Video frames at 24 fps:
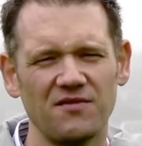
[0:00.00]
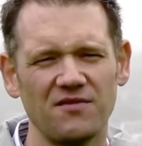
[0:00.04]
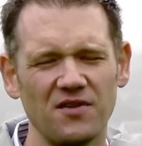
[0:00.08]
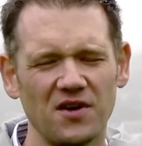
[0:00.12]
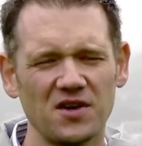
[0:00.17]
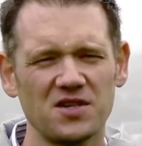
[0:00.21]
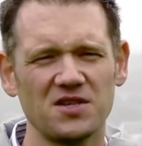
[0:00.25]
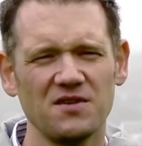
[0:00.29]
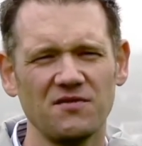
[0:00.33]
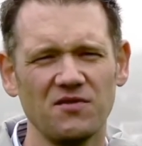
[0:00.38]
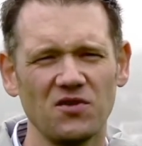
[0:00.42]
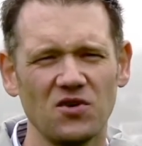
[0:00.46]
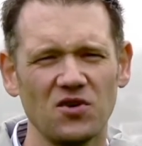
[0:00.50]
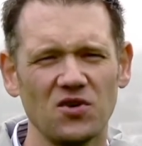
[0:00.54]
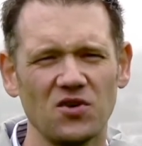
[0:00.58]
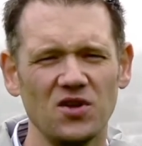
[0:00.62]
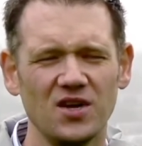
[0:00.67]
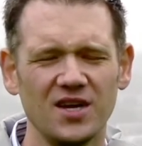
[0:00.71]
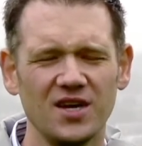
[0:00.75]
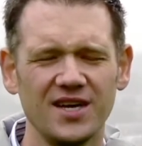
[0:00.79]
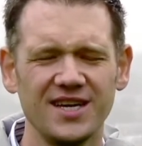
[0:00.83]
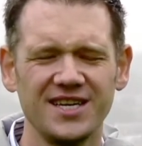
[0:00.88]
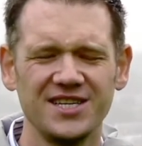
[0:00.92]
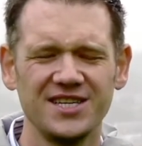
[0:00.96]
First of all,
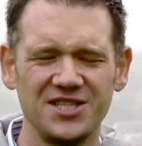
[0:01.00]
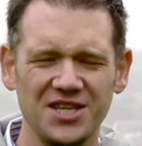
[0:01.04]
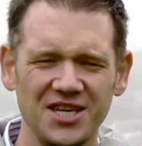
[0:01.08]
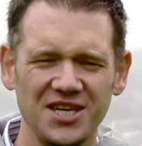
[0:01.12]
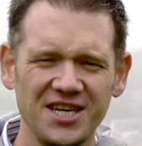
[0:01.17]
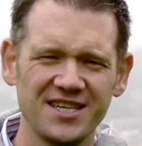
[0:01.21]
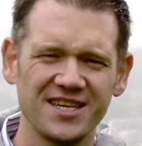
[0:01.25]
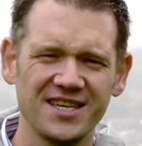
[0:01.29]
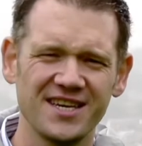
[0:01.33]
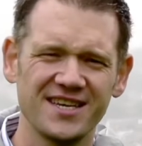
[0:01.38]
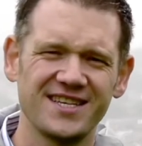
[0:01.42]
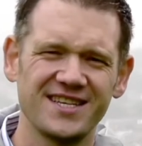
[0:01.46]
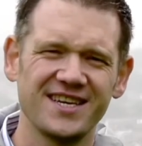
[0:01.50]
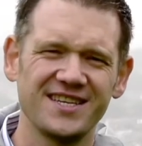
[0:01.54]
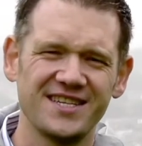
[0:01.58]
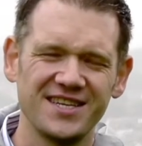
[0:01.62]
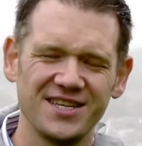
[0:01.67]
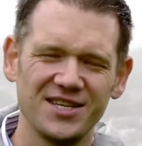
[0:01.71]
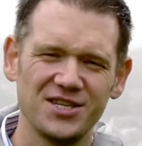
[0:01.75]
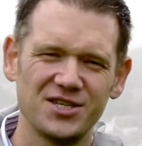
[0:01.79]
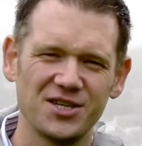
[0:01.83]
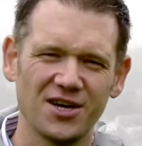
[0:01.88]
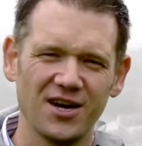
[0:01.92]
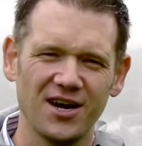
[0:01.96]
Jesus is
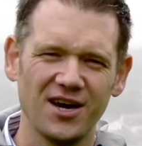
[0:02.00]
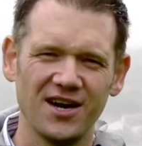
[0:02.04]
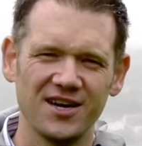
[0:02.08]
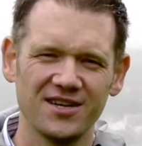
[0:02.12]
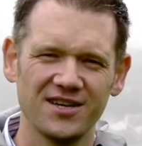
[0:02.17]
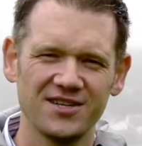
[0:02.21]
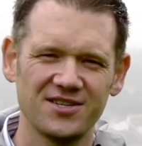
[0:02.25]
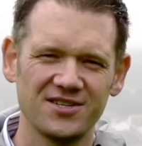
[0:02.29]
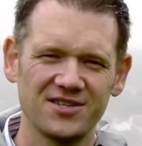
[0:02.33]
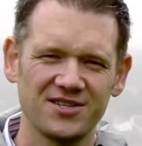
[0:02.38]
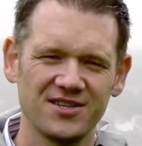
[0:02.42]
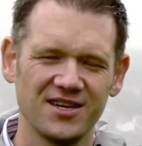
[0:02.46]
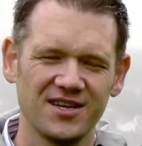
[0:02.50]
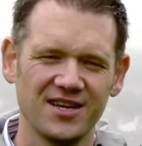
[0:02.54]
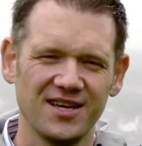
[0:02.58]
in charge.